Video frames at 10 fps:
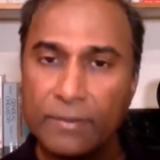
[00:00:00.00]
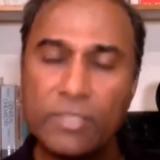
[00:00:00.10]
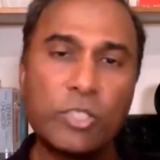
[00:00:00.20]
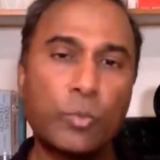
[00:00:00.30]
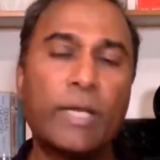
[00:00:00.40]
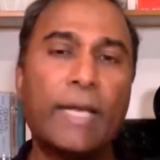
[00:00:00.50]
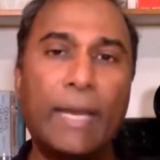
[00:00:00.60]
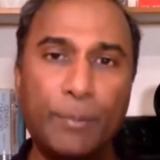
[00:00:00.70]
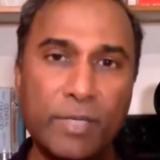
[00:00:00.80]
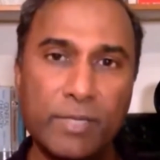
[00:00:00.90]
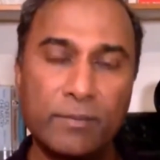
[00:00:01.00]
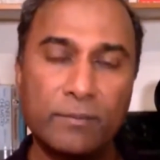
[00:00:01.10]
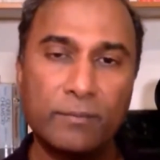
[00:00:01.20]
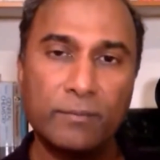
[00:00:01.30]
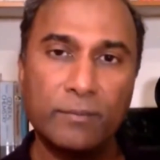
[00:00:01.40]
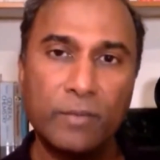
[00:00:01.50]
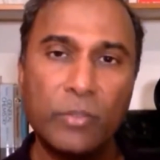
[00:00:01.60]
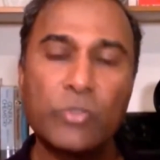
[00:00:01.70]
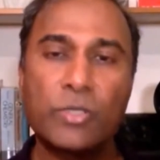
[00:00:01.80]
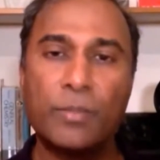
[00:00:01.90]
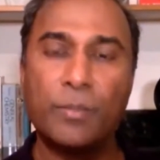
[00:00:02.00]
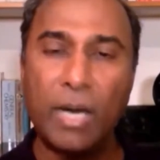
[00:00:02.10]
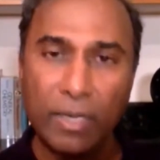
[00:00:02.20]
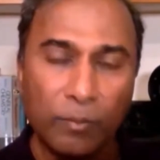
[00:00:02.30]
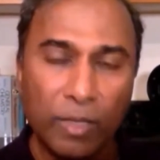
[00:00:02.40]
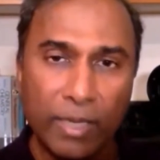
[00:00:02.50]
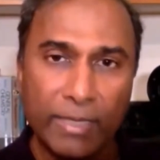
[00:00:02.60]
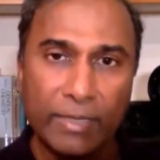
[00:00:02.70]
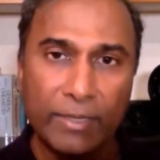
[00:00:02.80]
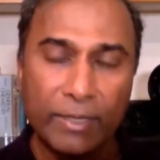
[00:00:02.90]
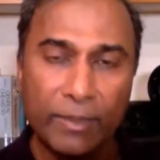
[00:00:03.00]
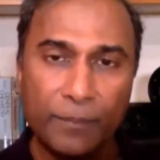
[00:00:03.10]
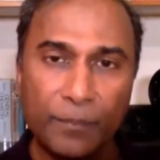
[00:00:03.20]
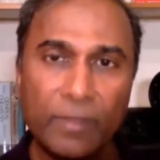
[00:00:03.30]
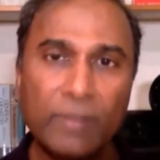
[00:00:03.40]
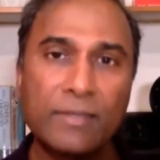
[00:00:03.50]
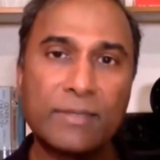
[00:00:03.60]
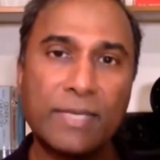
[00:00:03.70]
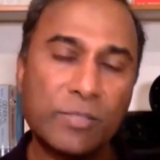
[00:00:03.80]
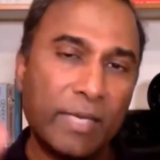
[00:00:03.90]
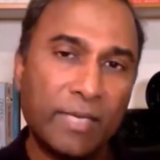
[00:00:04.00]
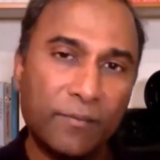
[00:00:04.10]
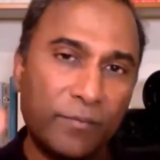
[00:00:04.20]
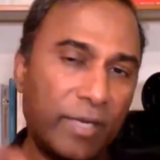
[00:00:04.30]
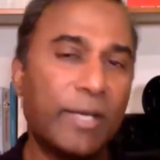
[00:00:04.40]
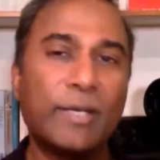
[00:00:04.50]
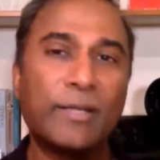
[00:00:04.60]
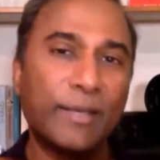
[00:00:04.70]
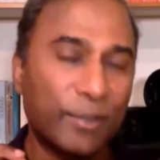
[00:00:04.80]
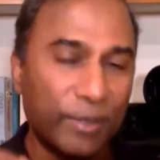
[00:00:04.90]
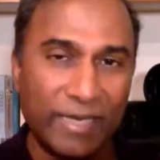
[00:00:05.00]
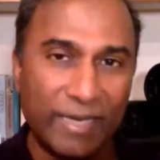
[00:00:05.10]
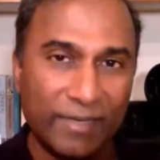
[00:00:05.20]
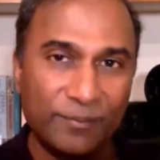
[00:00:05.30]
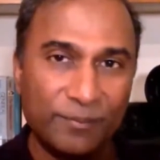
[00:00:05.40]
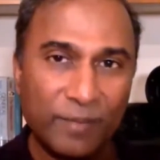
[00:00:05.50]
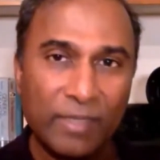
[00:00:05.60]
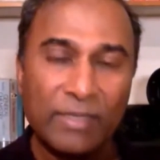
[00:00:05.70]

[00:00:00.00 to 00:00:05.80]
This is what happens. So the bottom line here is, let's make it very clear again.